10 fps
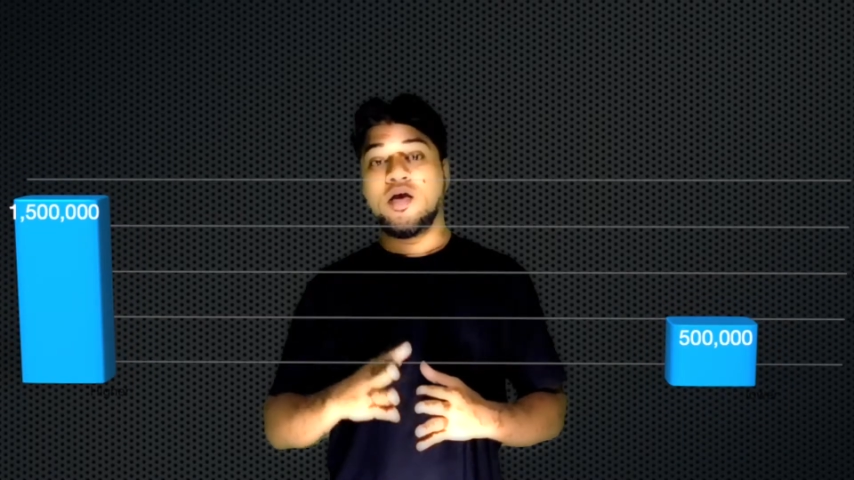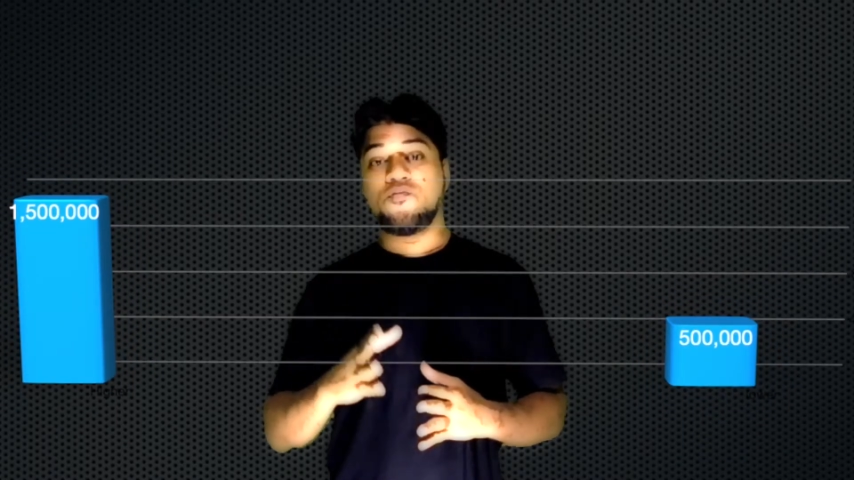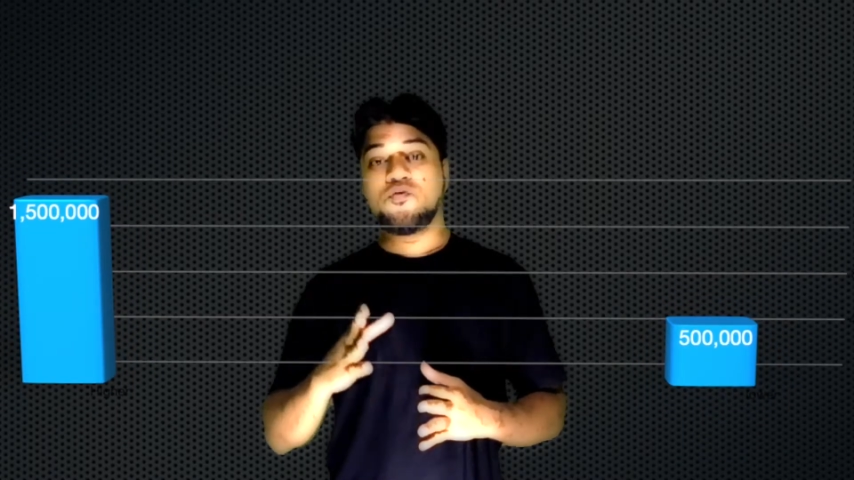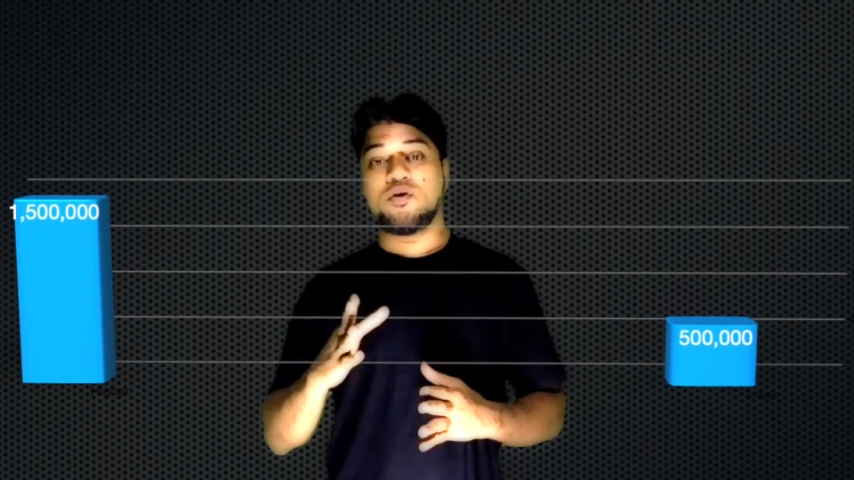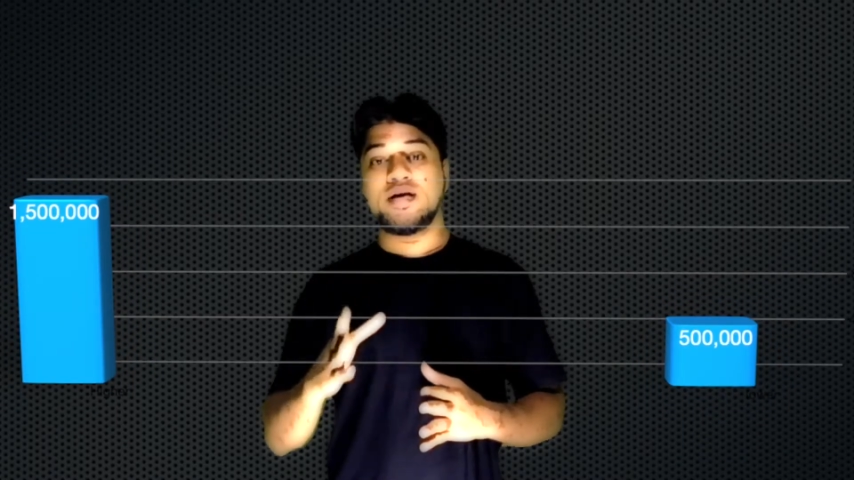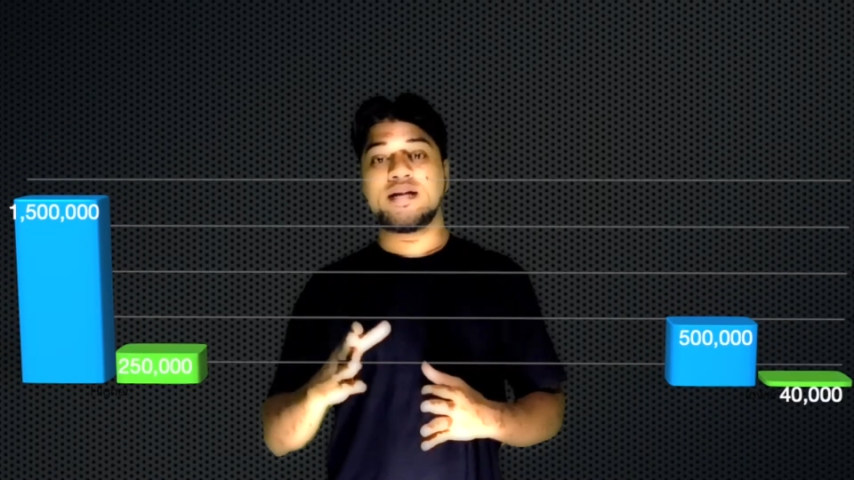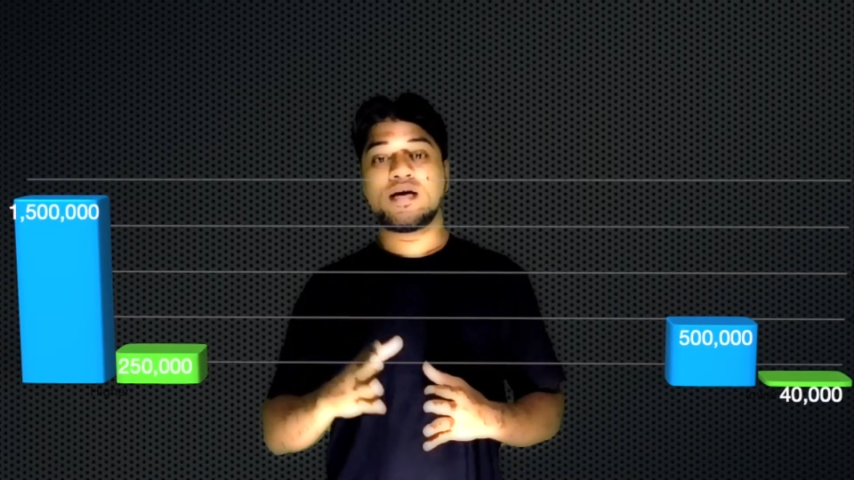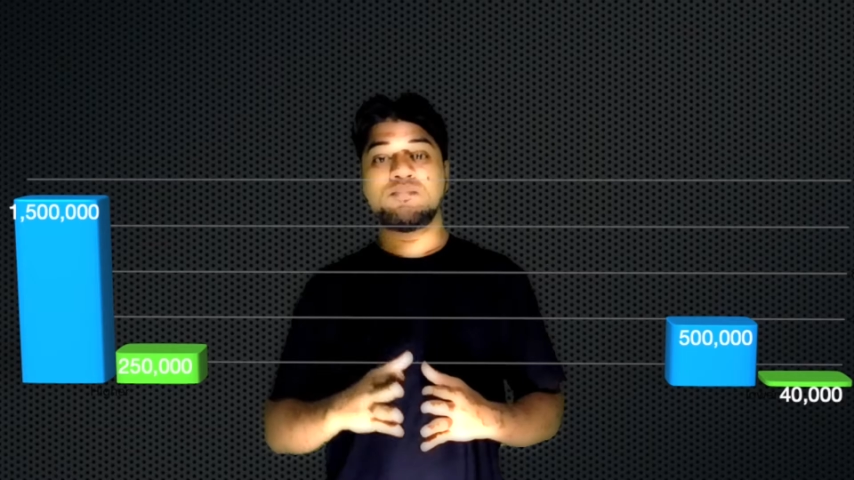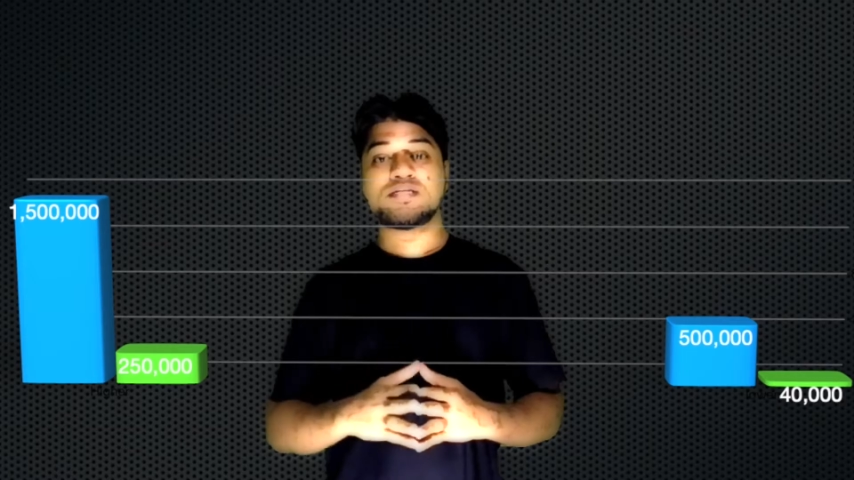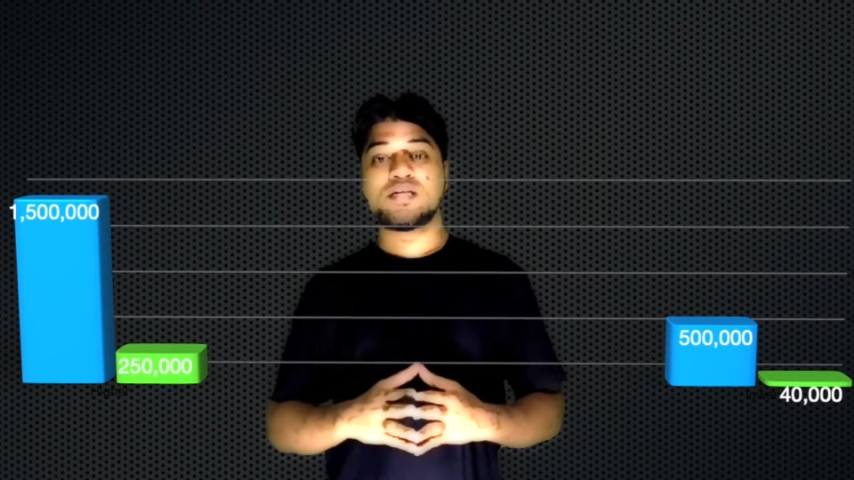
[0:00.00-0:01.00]
If your
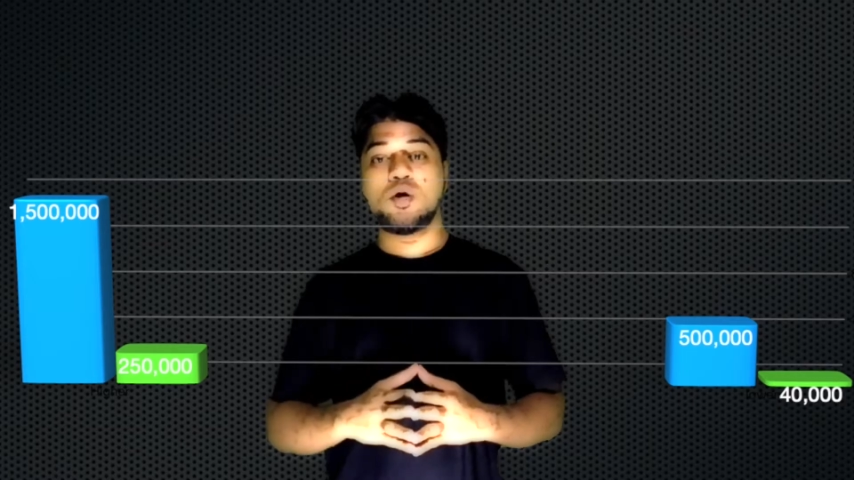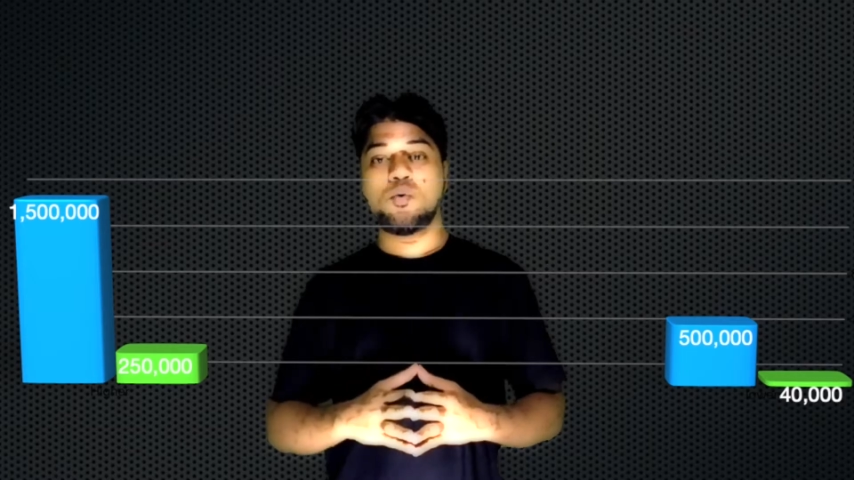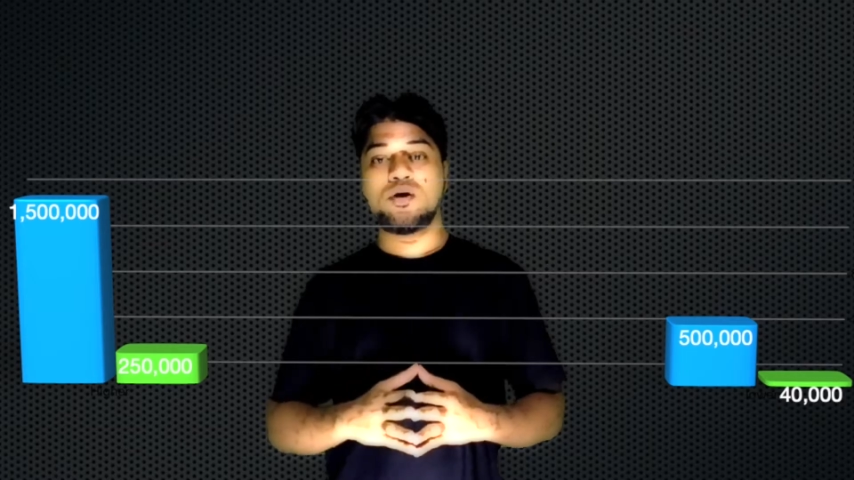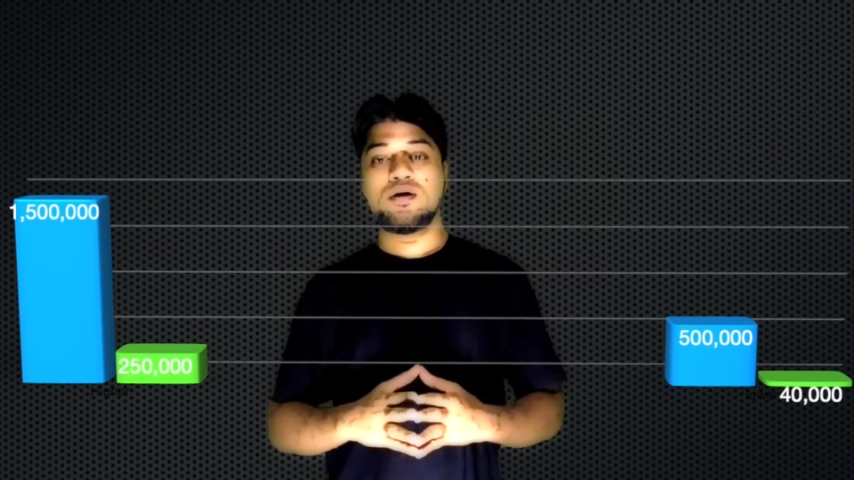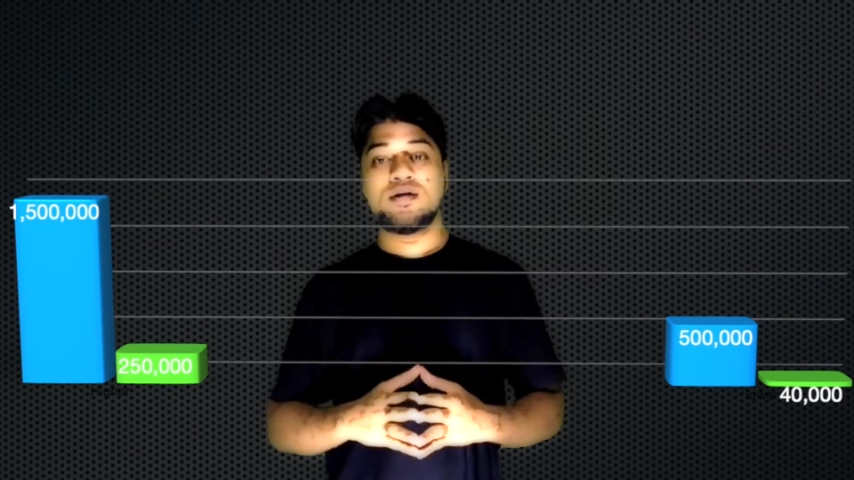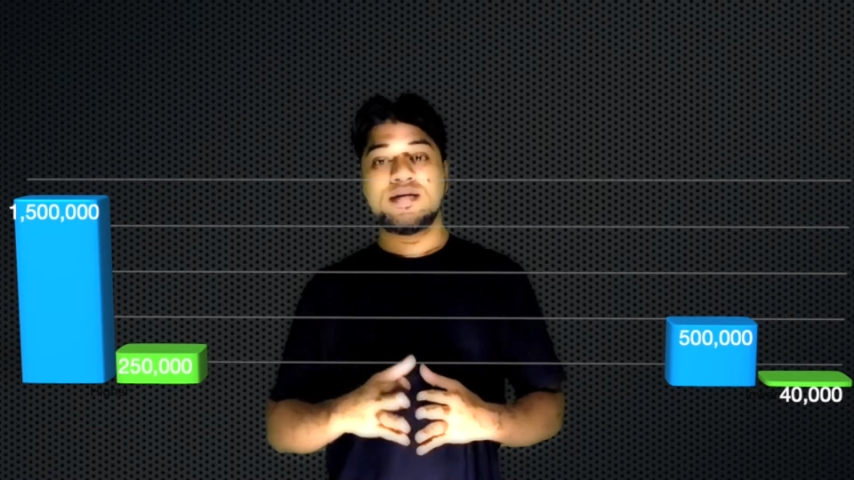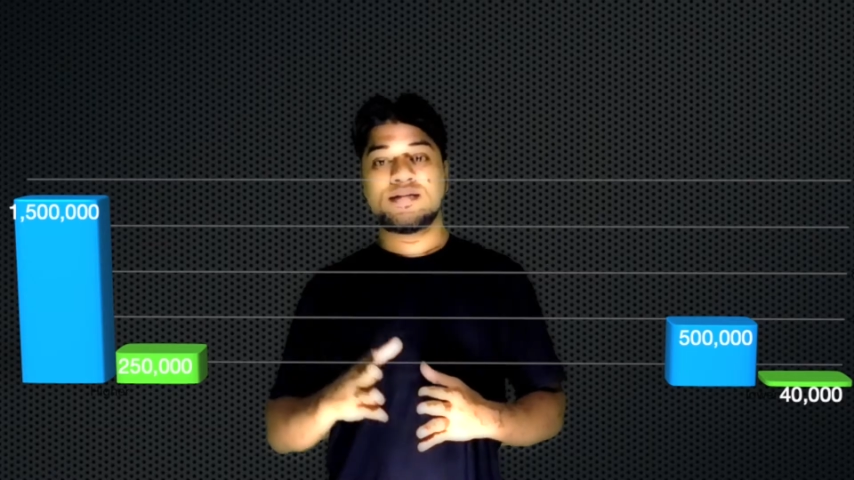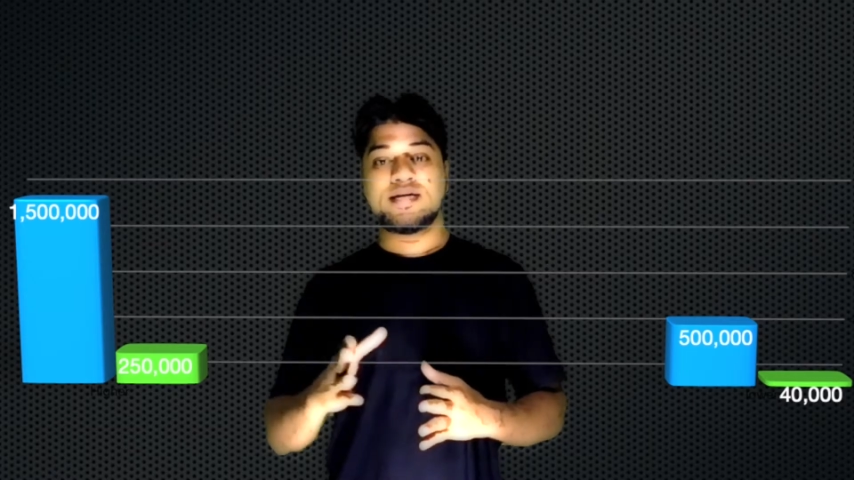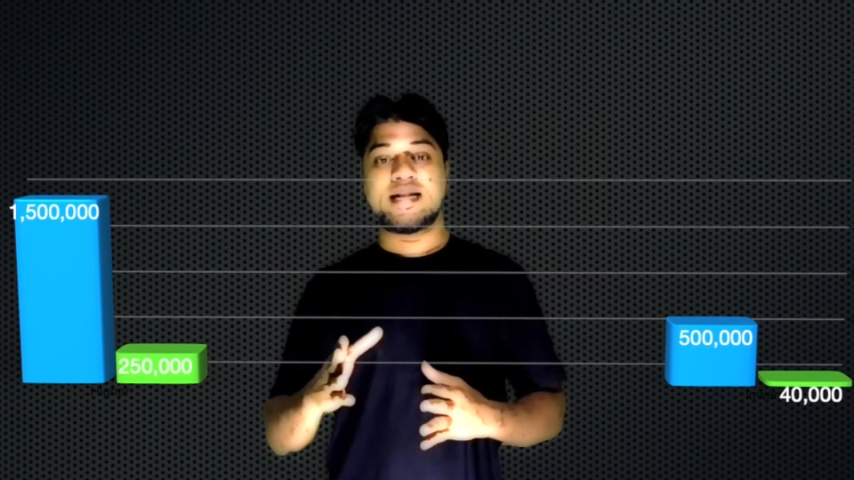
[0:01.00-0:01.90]
income is lower,